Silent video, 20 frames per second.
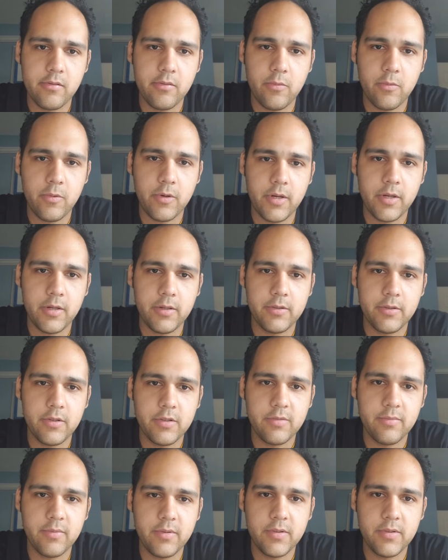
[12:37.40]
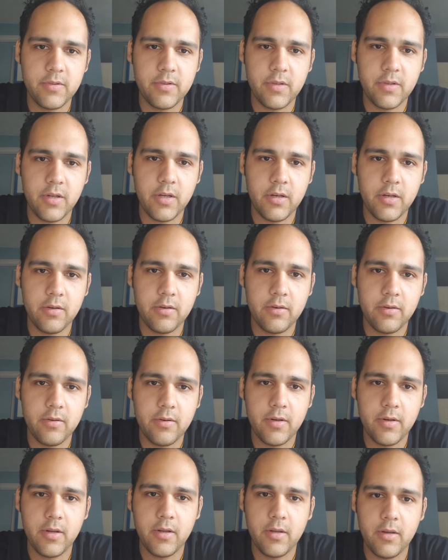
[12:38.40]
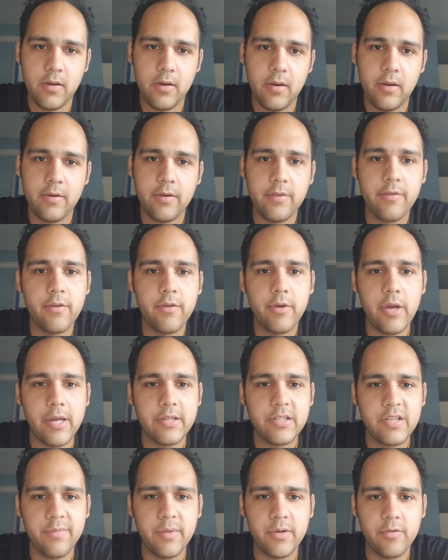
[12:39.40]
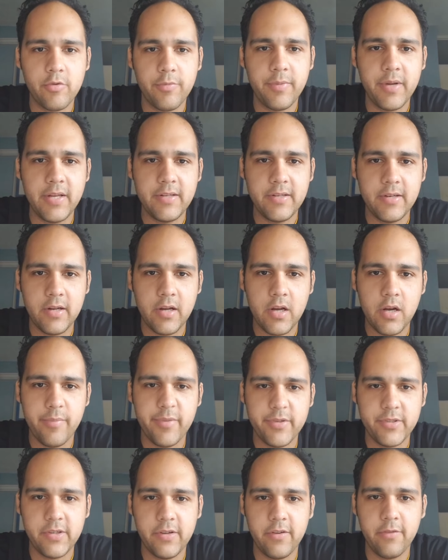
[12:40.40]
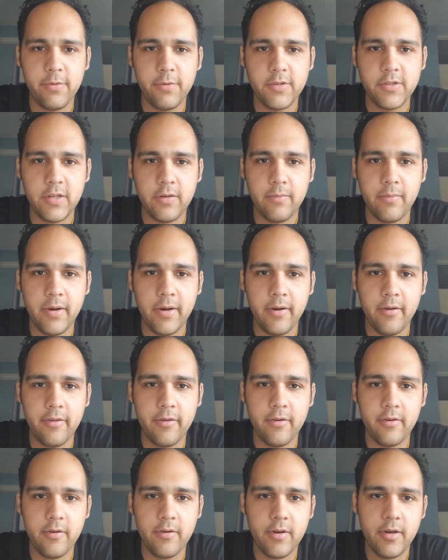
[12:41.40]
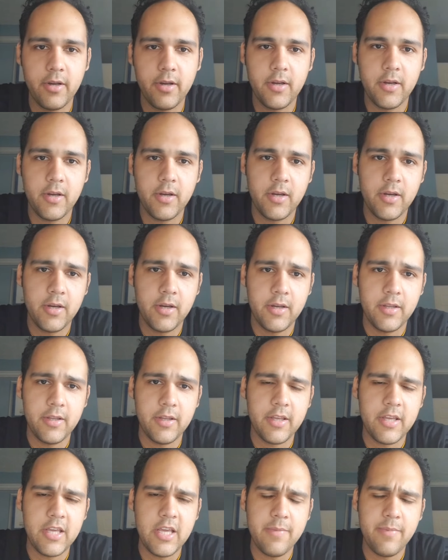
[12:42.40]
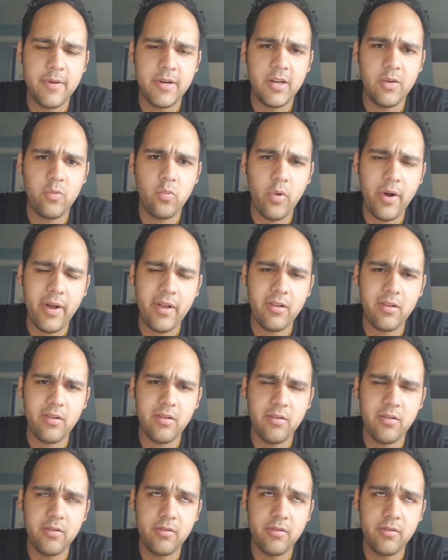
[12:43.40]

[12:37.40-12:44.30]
What else has been saying? A lot of you guys have been repeating the comments that have been said by other. The keeper did well.